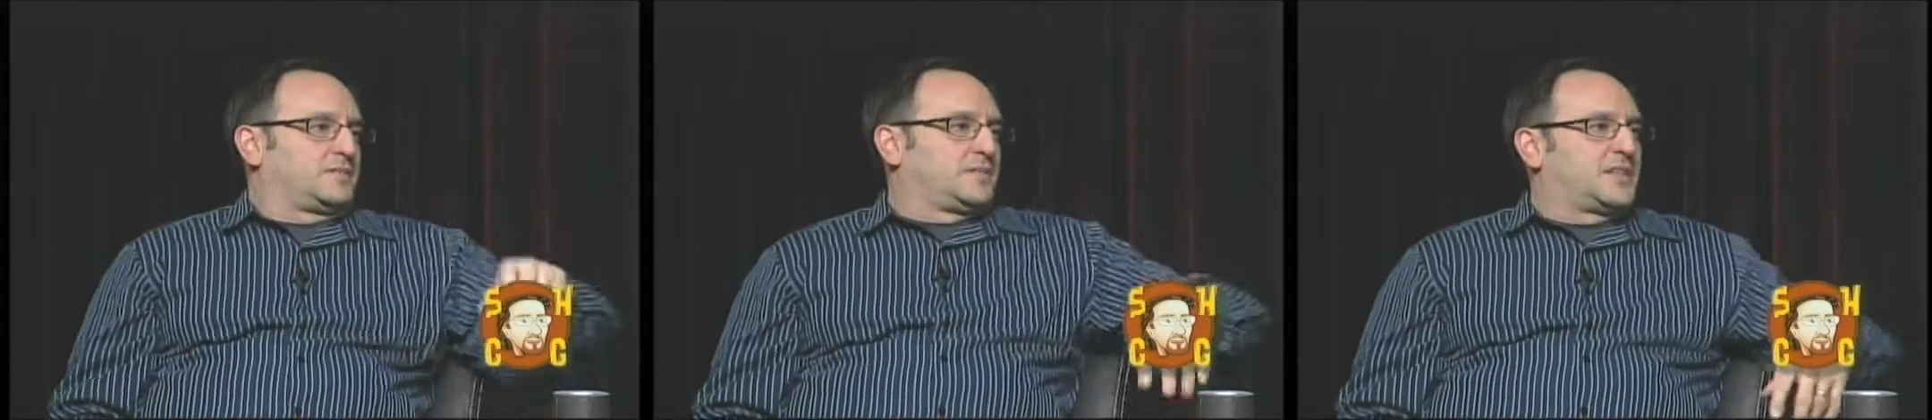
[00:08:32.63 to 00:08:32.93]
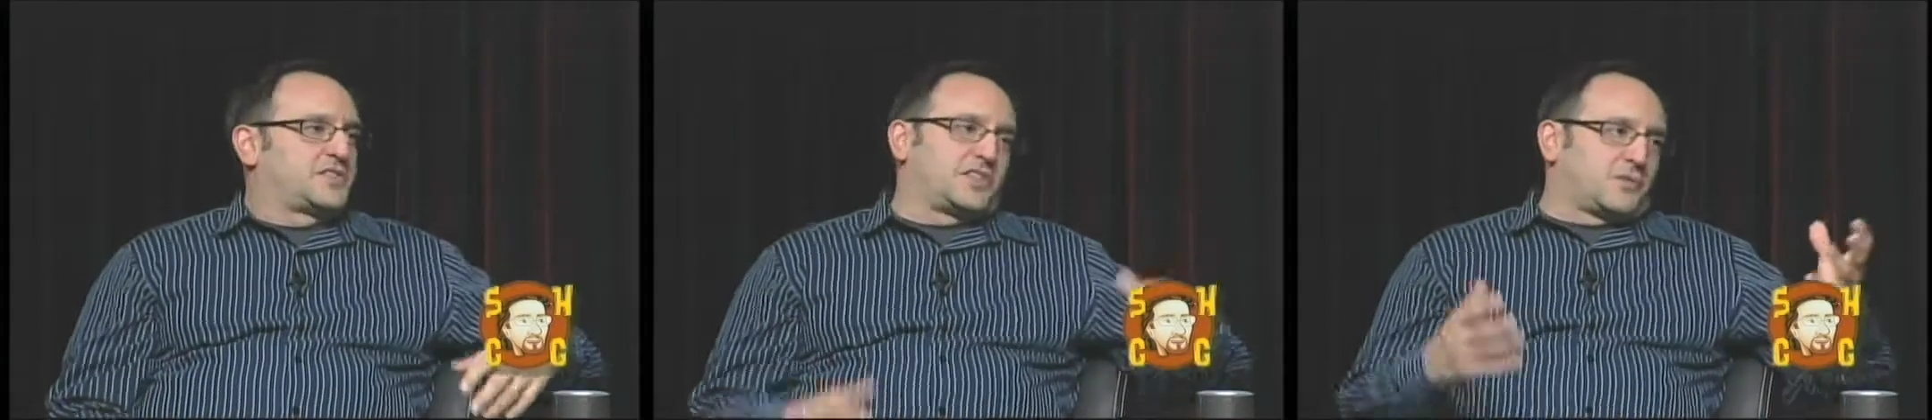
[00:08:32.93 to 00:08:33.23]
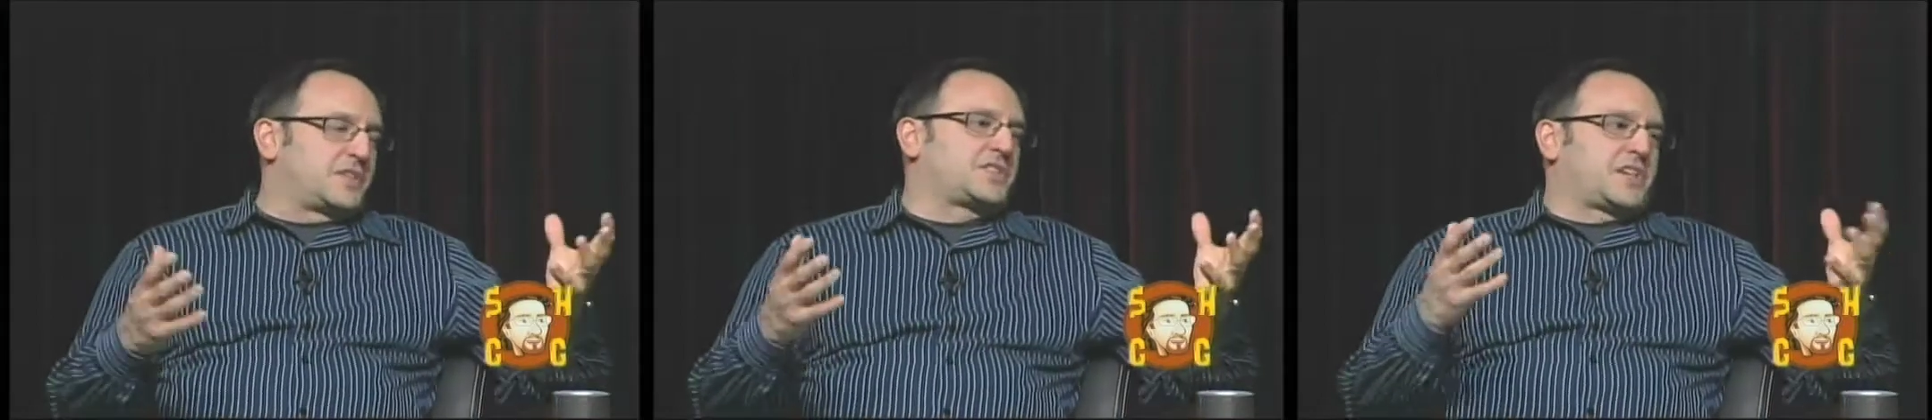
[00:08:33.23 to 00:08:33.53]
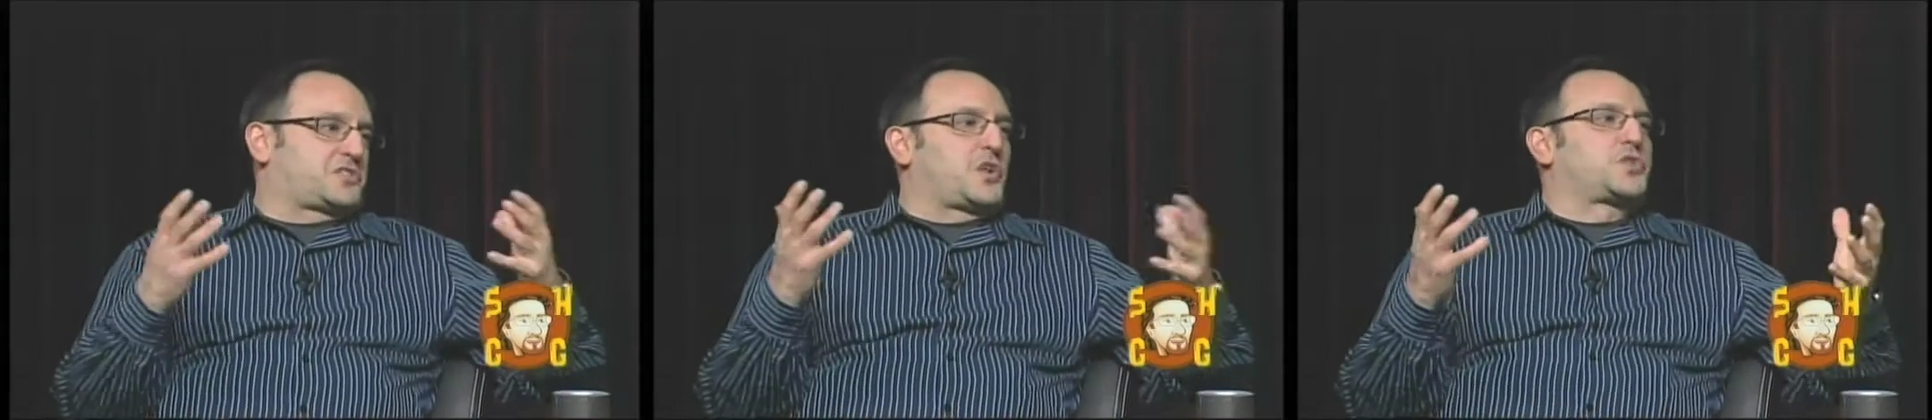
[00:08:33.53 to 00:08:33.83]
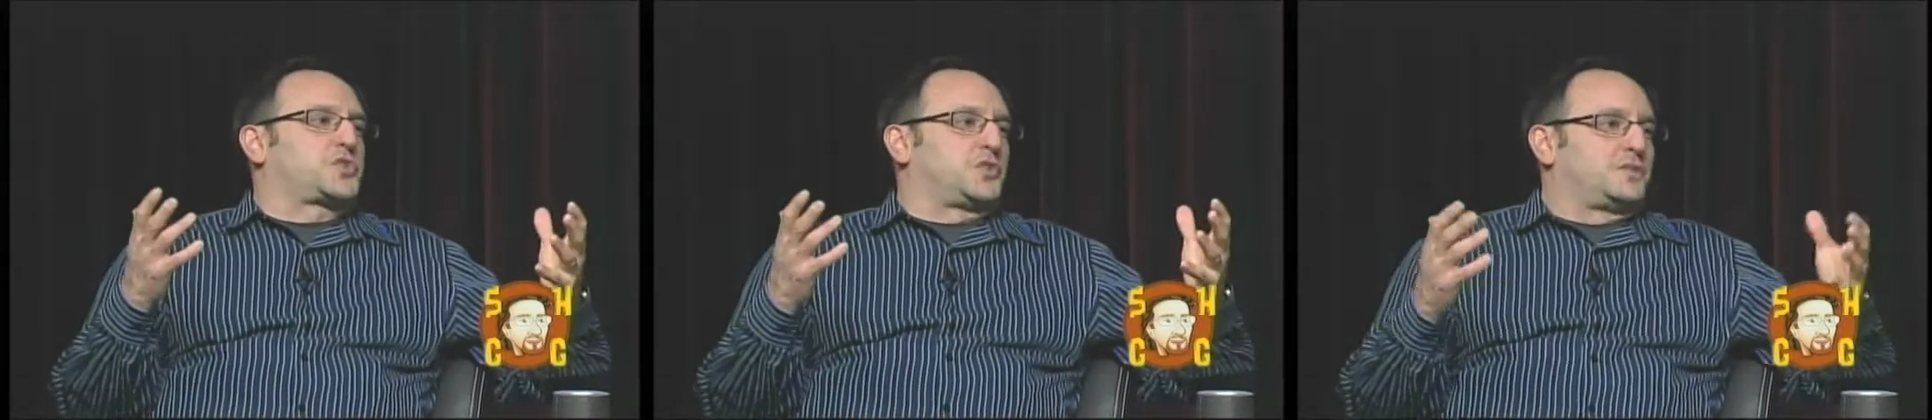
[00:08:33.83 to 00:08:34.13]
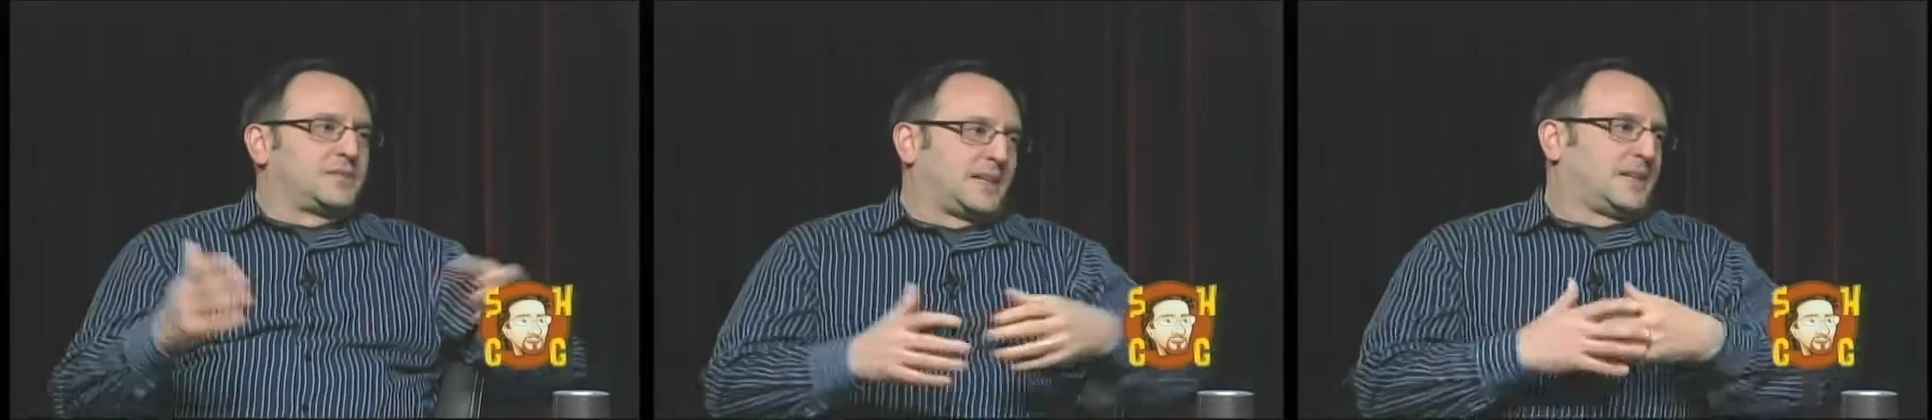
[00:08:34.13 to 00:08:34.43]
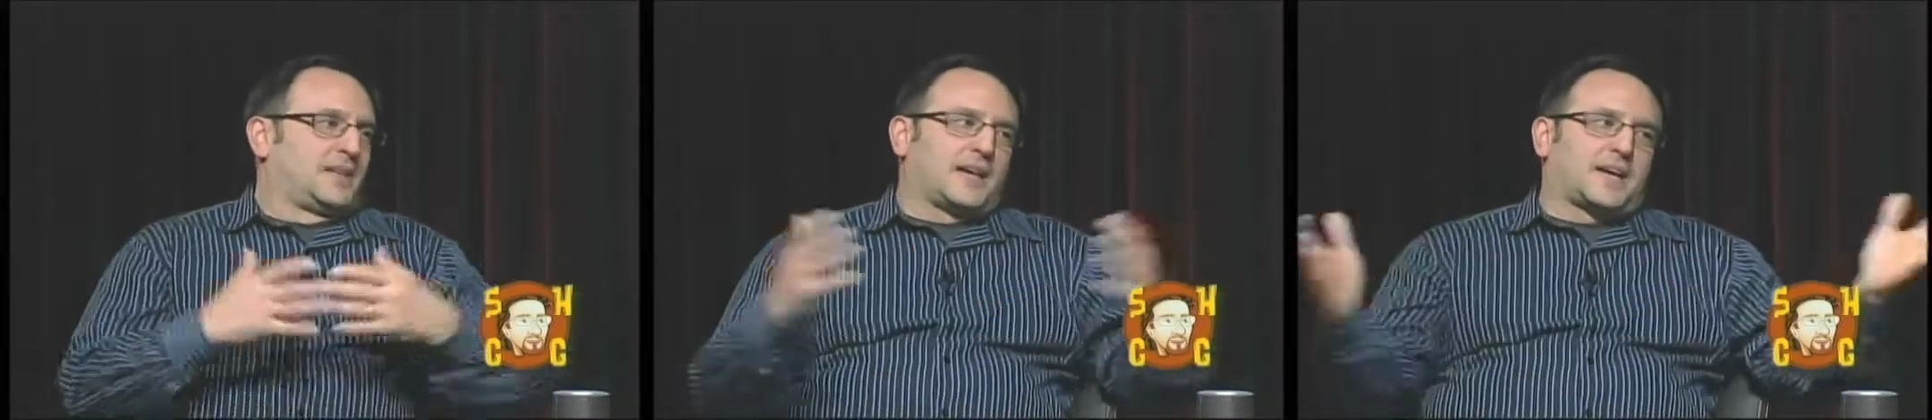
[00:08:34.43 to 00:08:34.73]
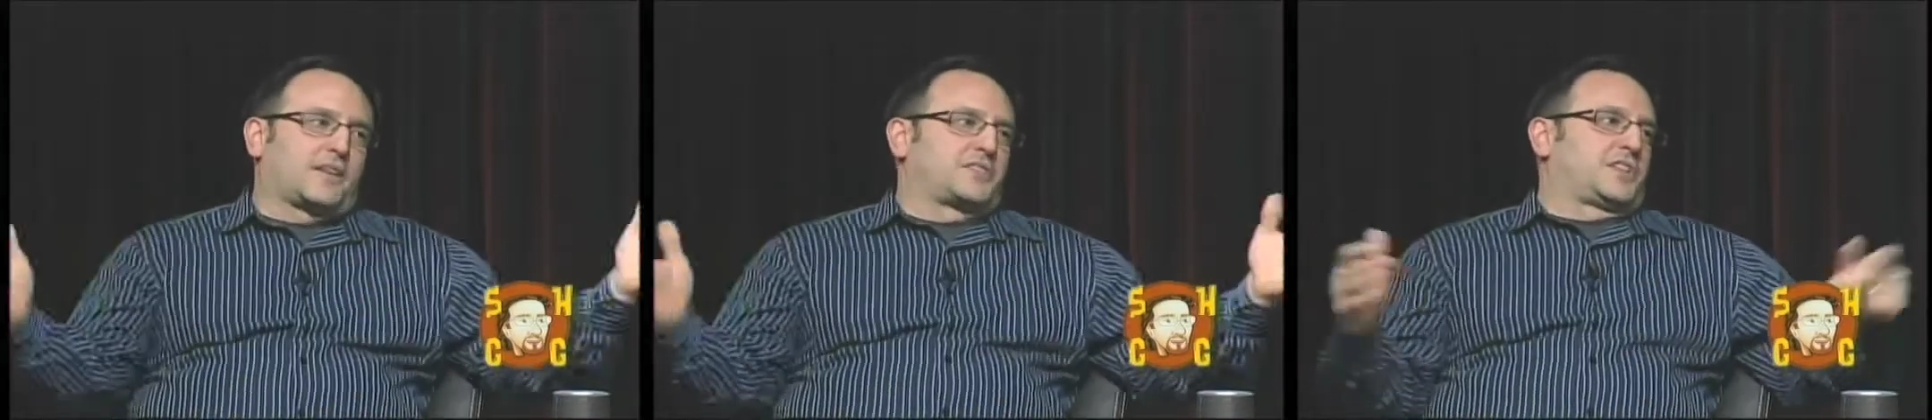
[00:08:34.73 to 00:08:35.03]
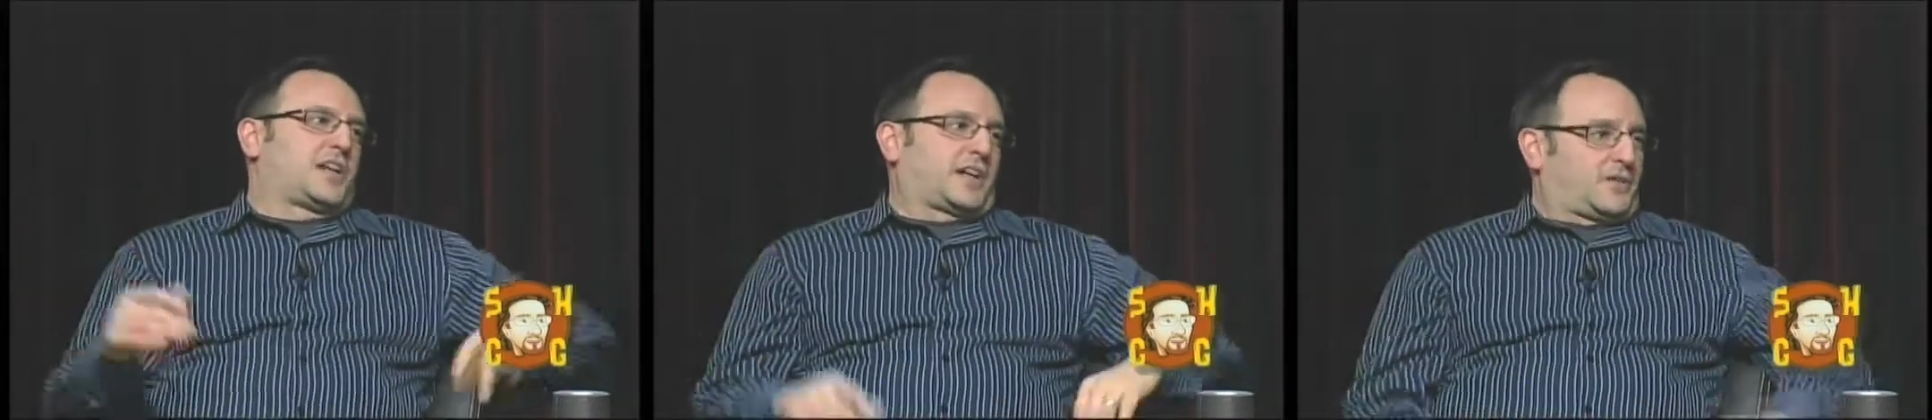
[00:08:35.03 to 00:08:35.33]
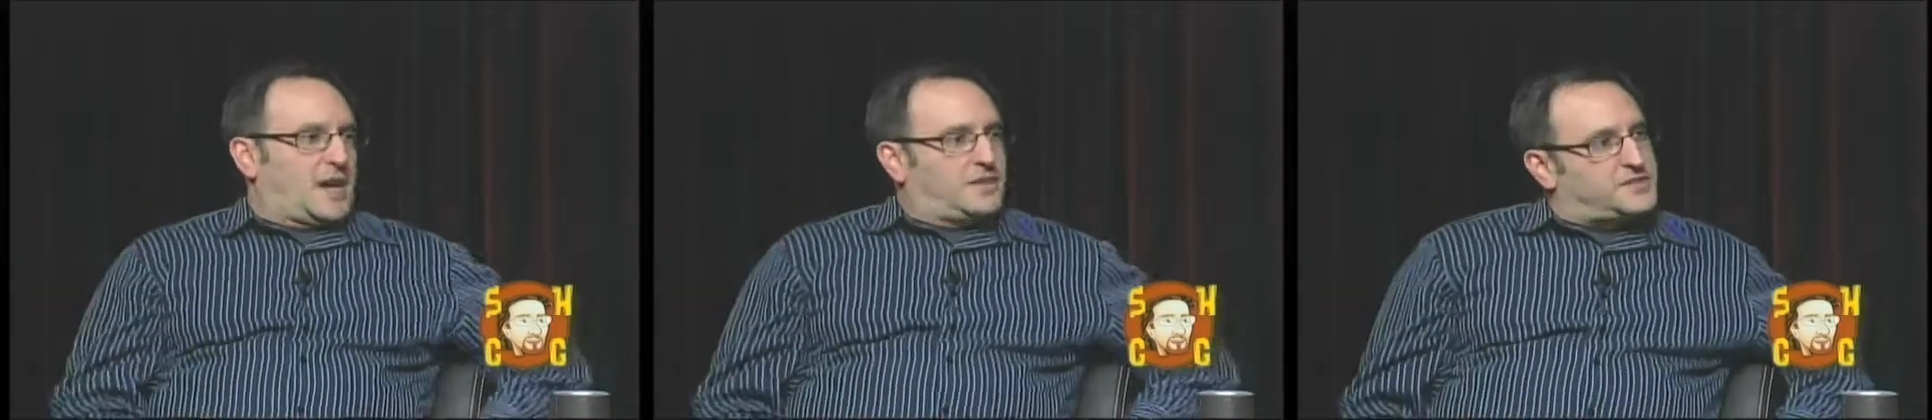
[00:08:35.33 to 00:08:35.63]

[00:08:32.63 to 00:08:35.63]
Because you know when you say social, that covers a lot of ground.